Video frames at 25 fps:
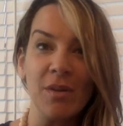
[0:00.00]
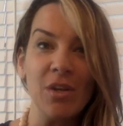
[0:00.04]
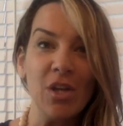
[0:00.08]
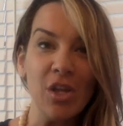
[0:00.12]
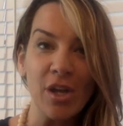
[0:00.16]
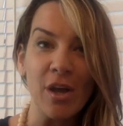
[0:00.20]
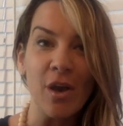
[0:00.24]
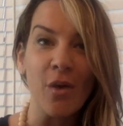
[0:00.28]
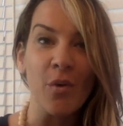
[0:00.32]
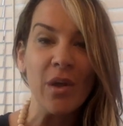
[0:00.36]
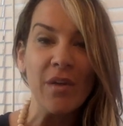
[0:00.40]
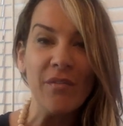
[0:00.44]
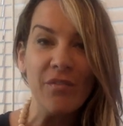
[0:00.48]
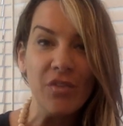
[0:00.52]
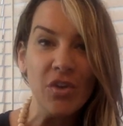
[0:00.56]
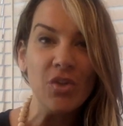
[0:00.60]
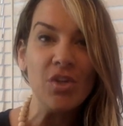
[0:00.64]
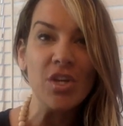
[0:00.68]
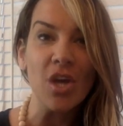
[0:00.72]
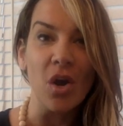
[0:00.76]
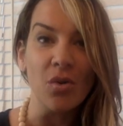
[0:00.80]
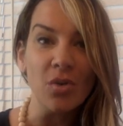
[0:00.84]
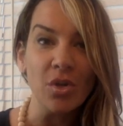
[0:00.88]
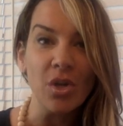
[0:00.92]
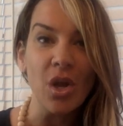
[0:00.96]
you know, if you
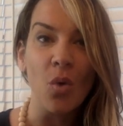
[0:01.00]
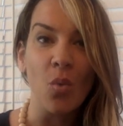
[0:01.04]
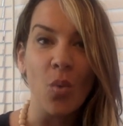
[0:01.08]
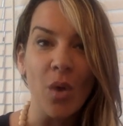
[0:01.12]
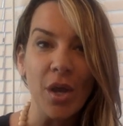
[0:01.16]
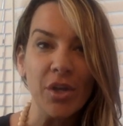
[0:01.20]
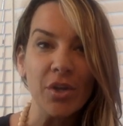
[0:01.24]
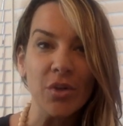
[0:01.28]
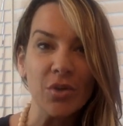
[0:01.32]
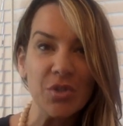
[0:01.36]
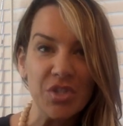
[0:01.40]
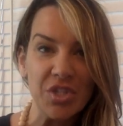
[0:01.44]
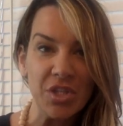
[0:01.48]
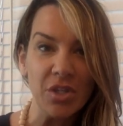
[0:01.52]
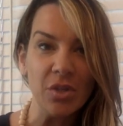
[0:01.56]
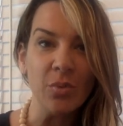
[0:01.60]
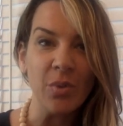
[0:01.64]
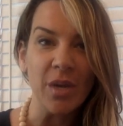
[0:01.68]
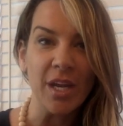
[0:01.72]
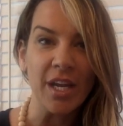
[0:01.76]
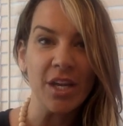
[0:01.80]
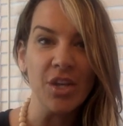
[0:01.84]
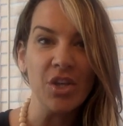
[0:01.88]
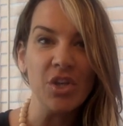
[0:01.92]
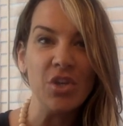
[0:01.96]
don't know what you're
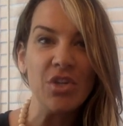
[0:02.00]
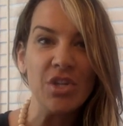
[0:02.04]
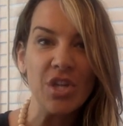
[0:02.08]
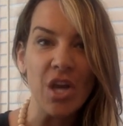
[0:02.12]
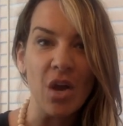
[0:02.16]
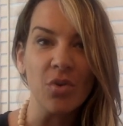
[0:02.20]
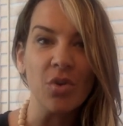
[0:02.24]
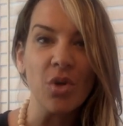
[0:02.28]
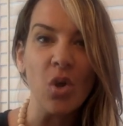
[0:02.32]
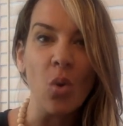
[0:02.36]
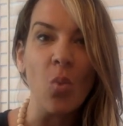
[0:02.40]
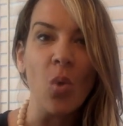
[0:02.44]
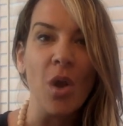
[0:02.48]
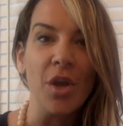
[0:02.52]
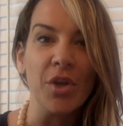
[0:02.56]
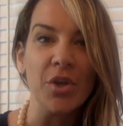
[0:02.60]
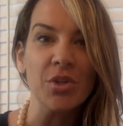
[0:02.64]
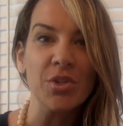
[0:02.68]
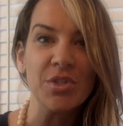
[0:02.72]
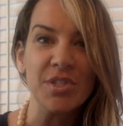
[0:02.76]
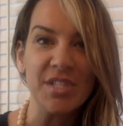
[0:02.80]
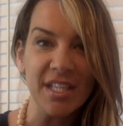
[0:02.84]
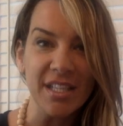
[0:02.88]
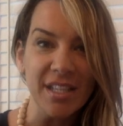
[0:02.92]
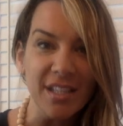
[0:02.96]
doing and you don't know what
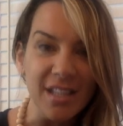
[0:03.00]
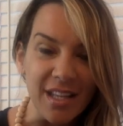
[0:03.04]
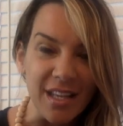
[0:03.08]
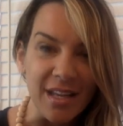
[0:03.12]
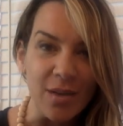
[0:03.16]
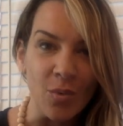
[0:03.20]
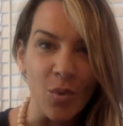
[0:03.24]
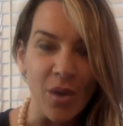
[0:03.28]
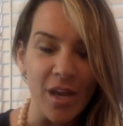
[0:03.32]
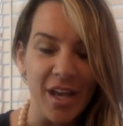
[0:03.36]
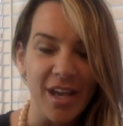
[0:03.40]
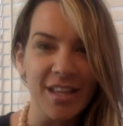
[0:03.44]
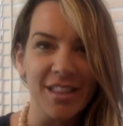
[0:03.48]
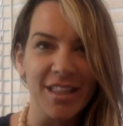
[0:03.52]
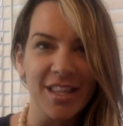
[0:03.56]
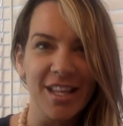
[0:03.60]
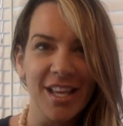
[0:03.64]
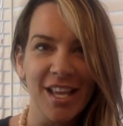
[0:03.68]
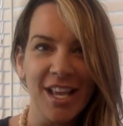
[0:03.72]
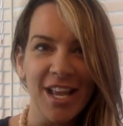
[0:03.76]
you're dealing with,